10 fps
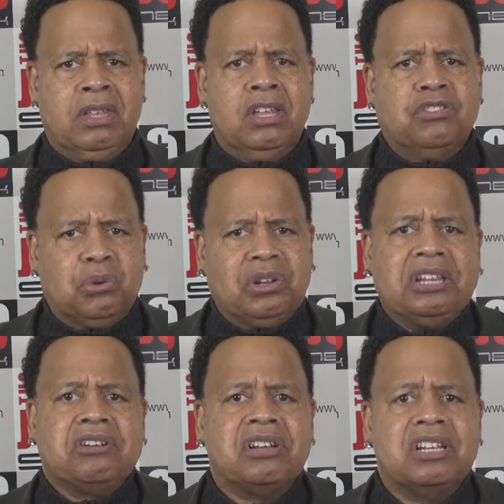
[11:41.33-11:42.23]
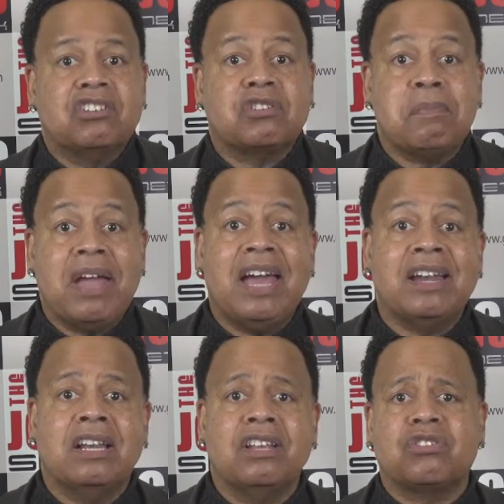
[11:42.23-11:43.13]
So literally this man
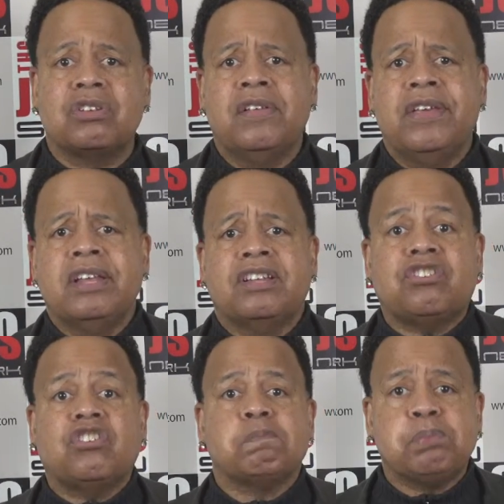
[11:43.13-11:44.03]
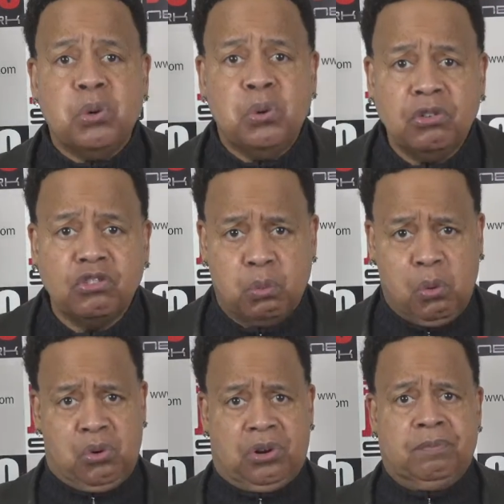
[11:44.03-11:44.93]
this is Putin's
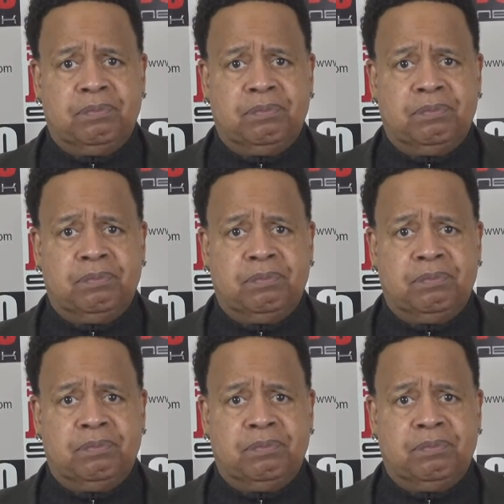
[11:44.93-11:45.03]
war.